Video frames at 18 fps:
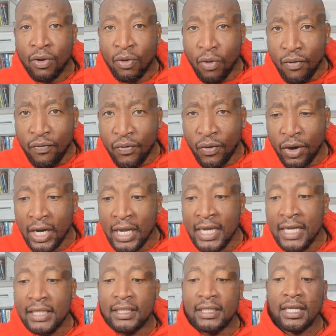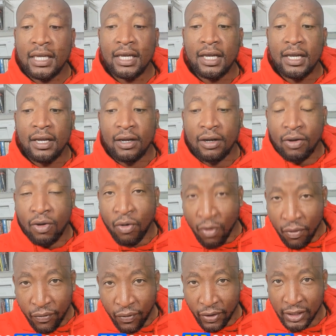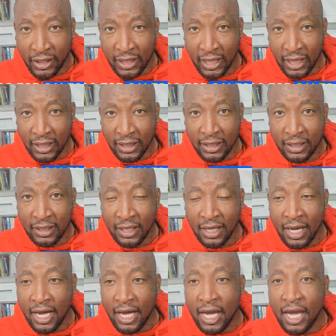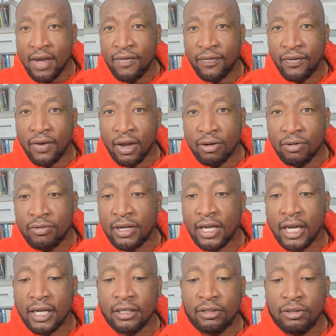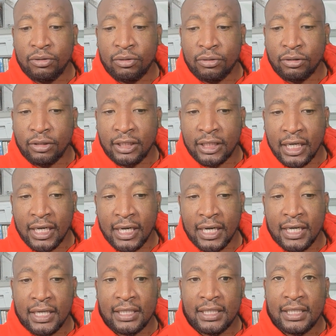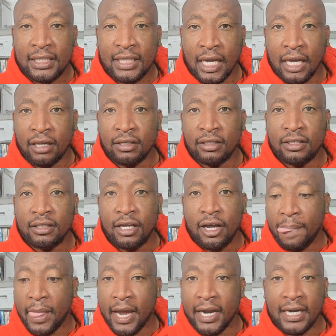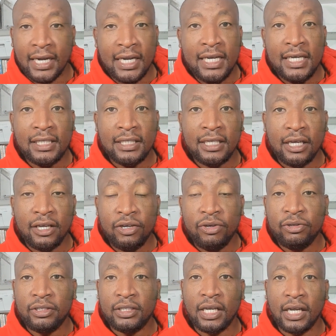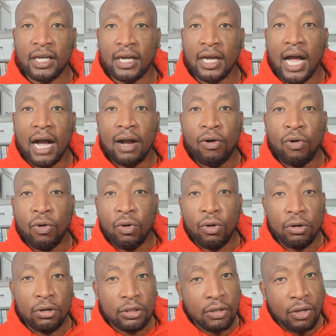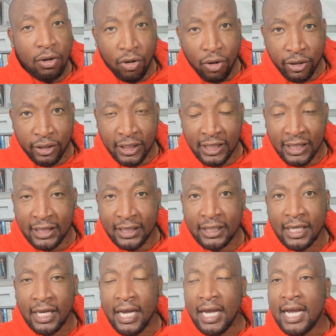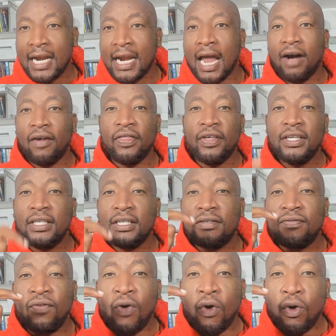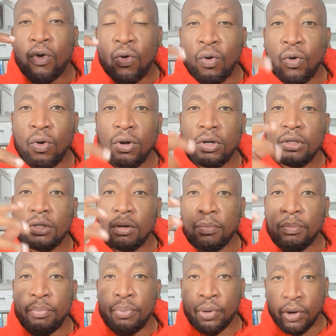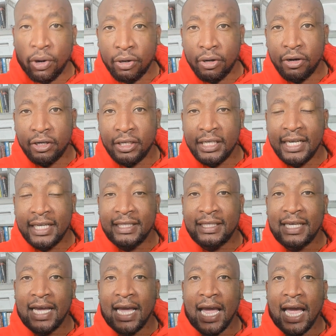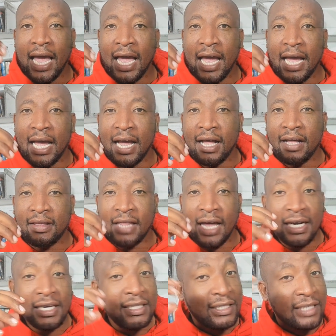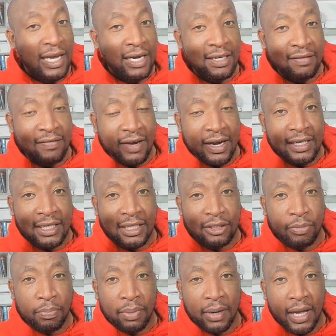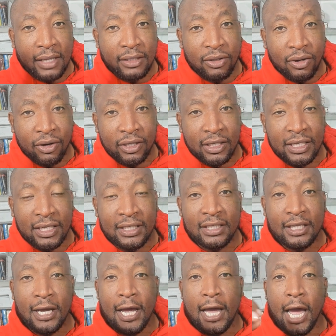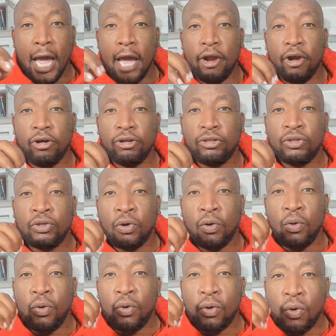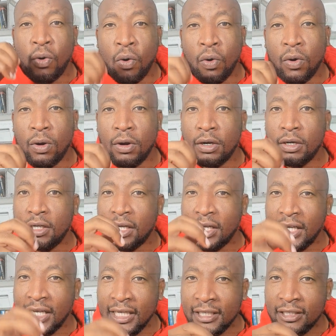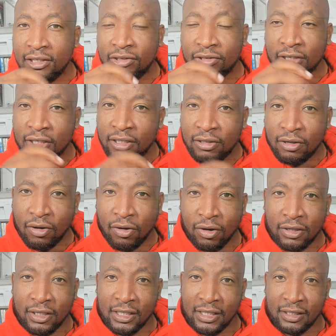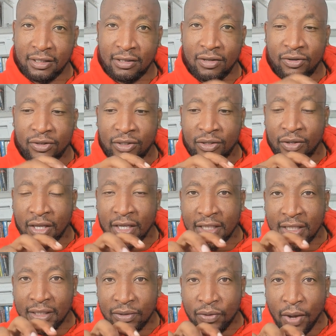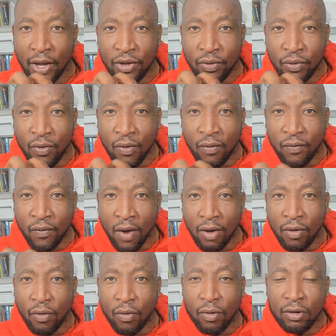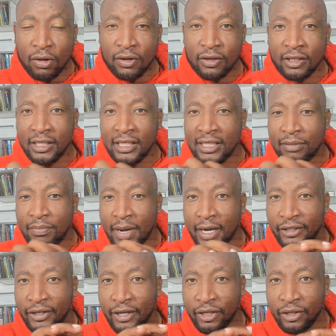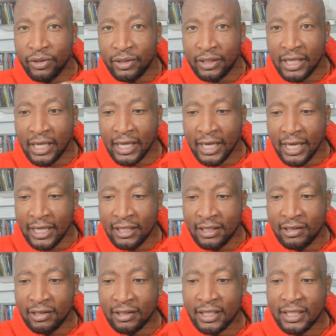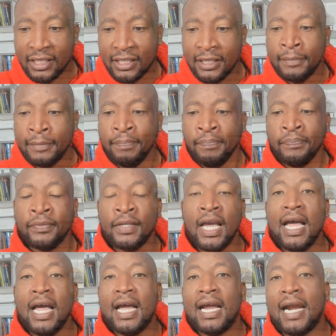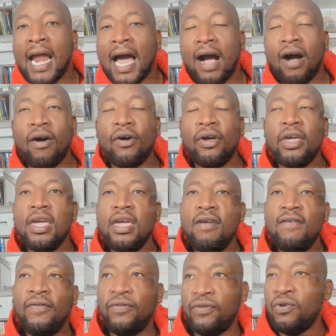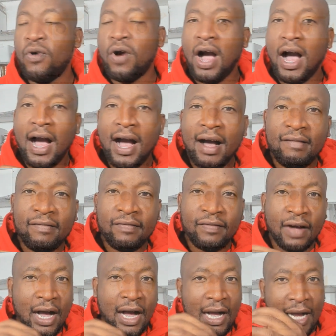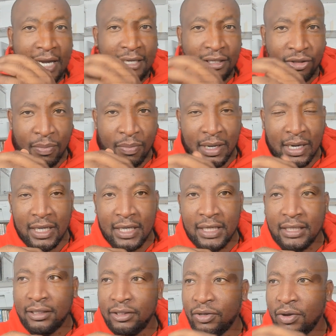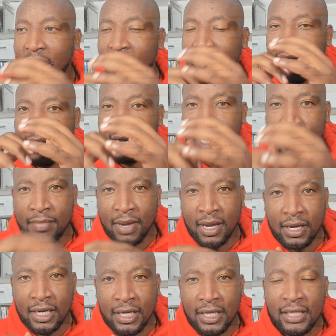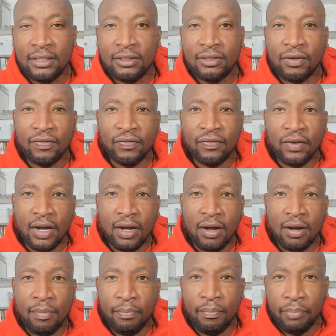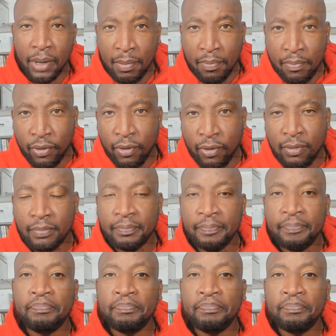go for leads, go for sales, if you're looking to generate sales and leads using a cold audience. Now, this is for cold, broad audience, that Advantage Plus audience, and also cold interest audience. So this is where you go for a cold audience, but you're using interest. Now, if you have a customer list, you have an email list of people